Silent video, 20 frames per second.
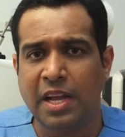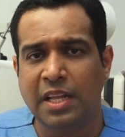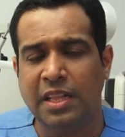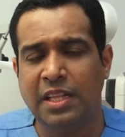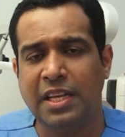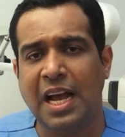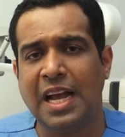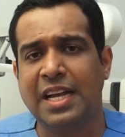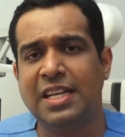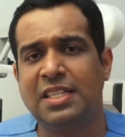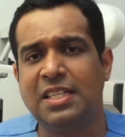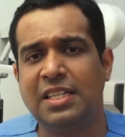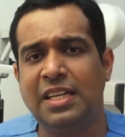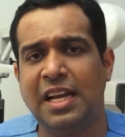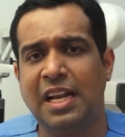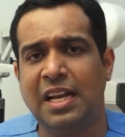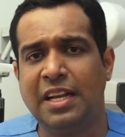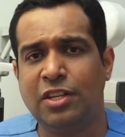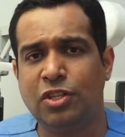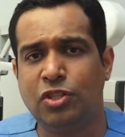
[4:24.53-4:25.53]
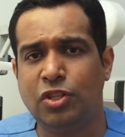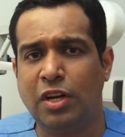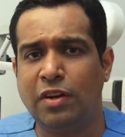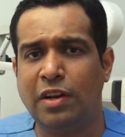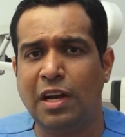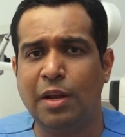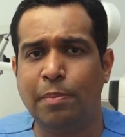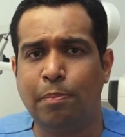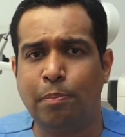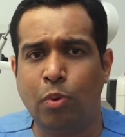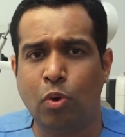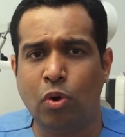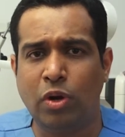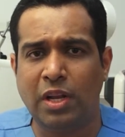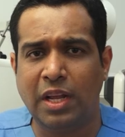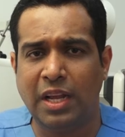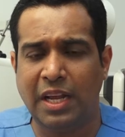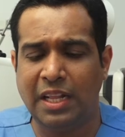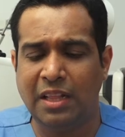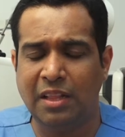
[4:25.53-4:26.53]
The ICL is generally
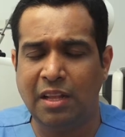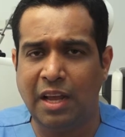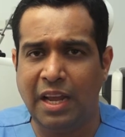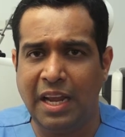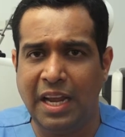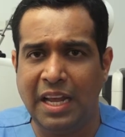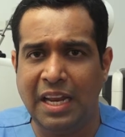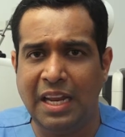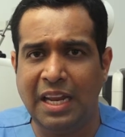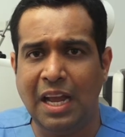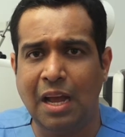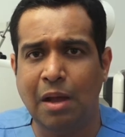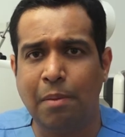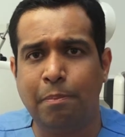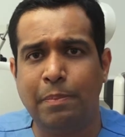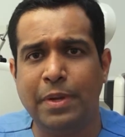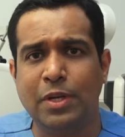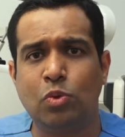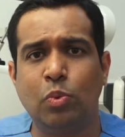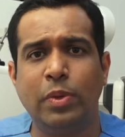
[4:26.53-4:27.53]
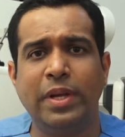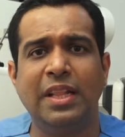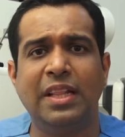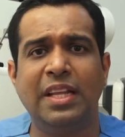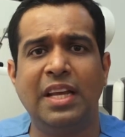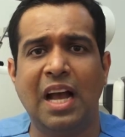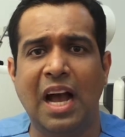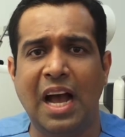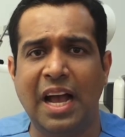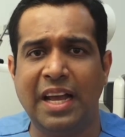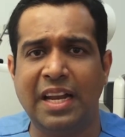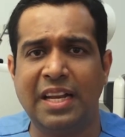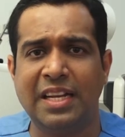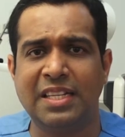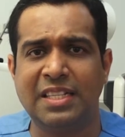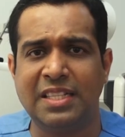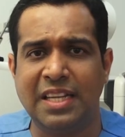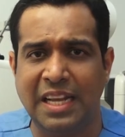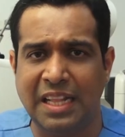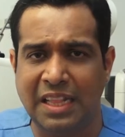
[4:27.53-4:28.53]
put in the area between the
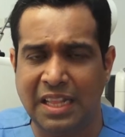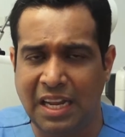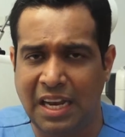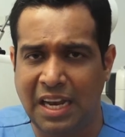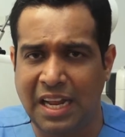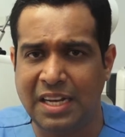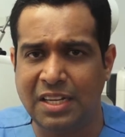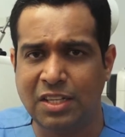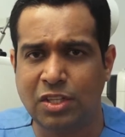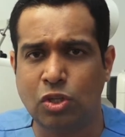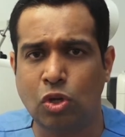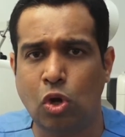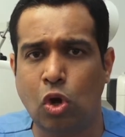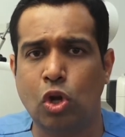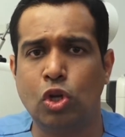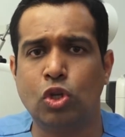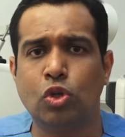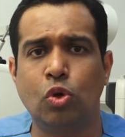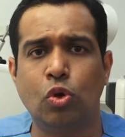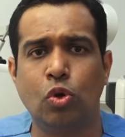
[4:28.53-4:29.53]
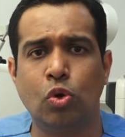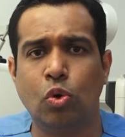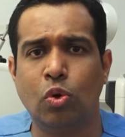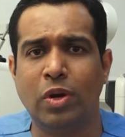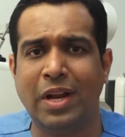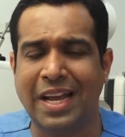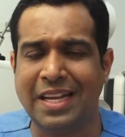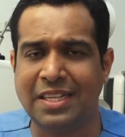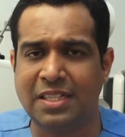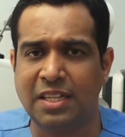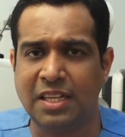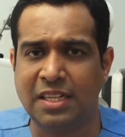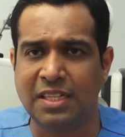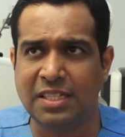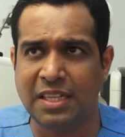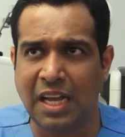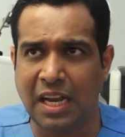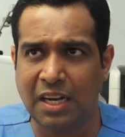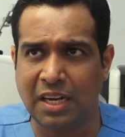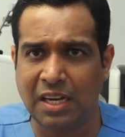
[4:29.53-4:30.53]
iris and the lens, also known as the
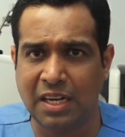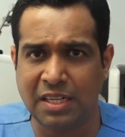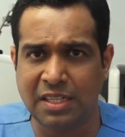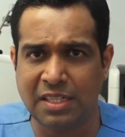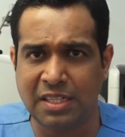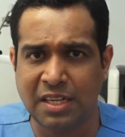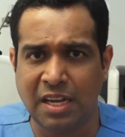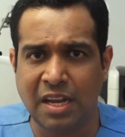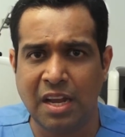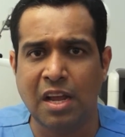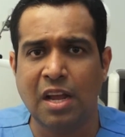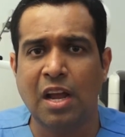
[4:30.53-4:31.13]
sulcus.